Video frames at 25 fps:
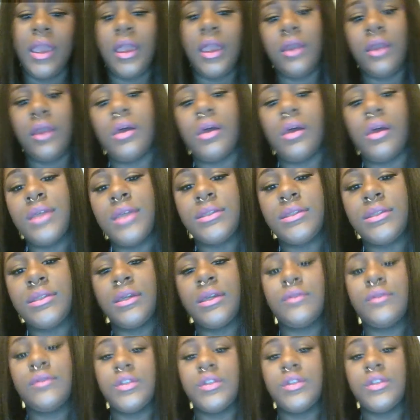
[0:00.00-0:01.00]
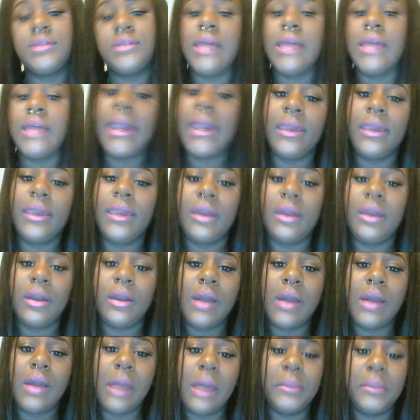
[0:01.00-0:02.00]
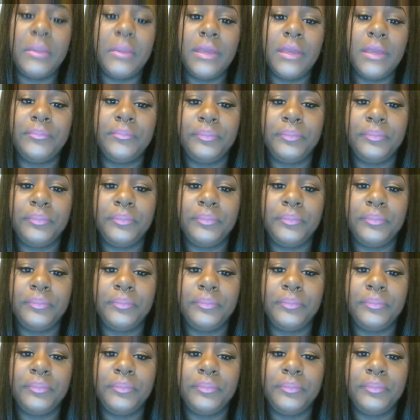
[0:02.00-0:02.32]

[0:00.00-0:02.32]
all that stuff, just like, comment,